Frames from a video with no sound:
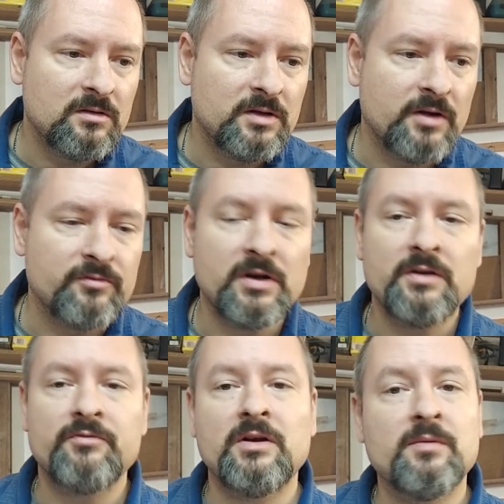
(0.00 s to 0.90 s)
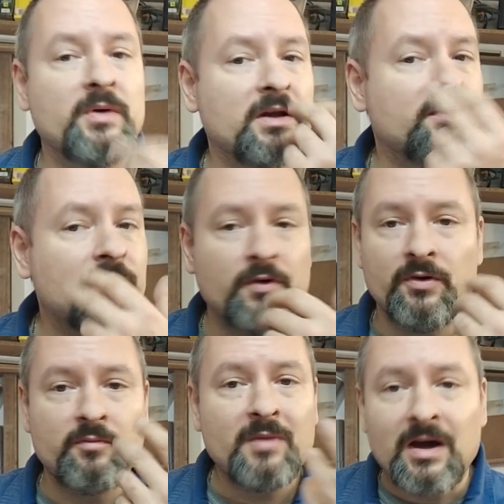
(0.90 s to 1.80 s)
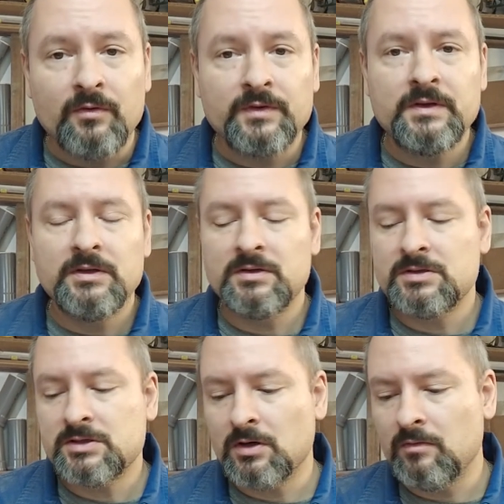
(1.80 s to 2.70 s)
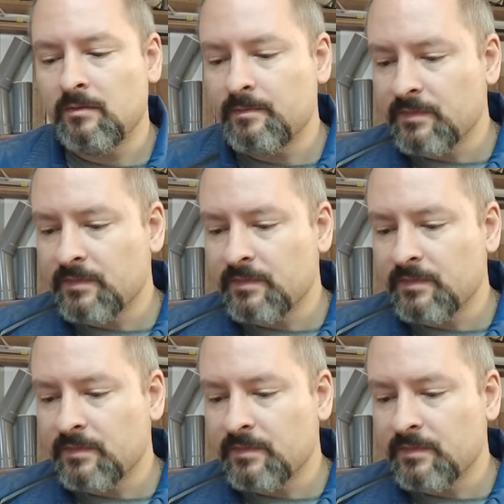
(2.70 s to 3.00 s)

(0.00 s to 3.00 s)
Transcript: they are really, really bad for your mouth. So